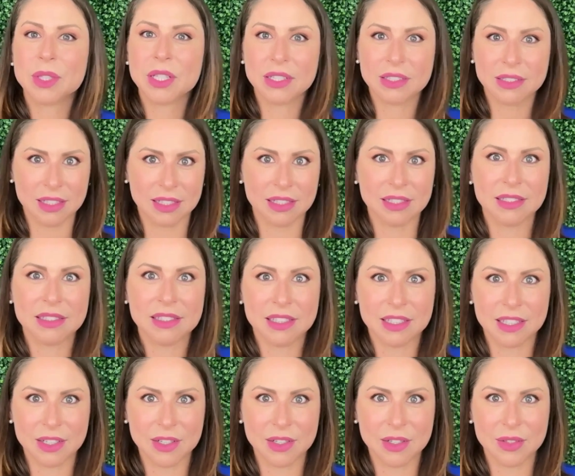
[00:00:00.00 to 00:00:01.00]
plugged
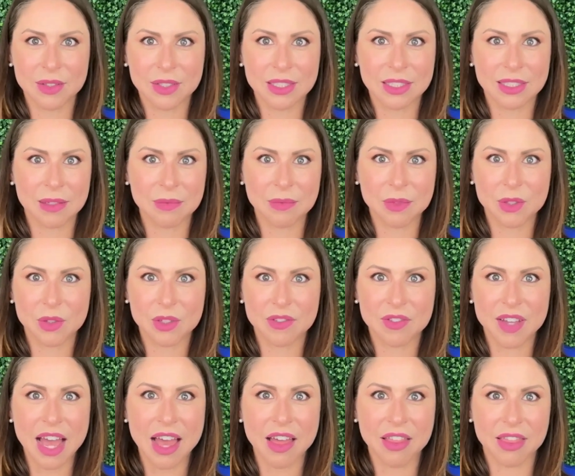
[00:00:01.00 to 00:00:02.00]
into some sort of
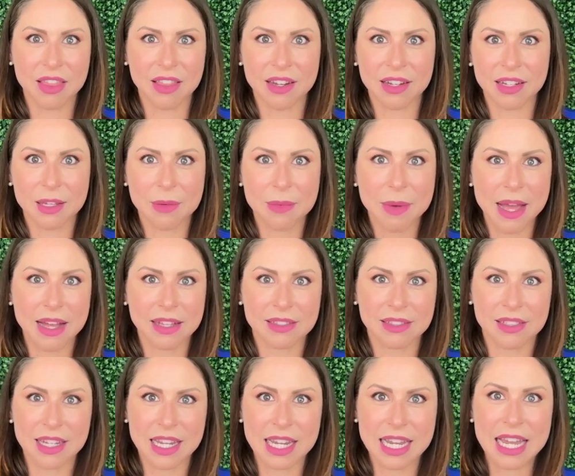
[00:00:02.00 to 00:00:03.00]
athletic
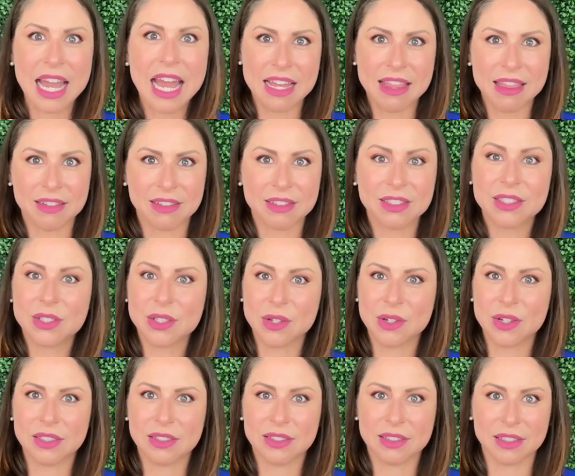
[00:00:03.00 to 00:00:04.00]
capacity and their
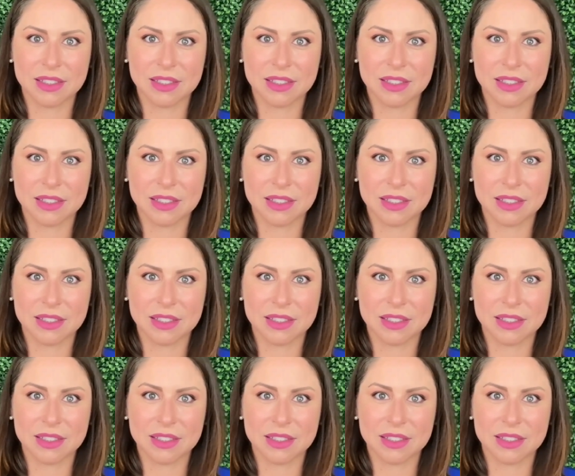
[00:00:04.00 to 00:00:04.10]
student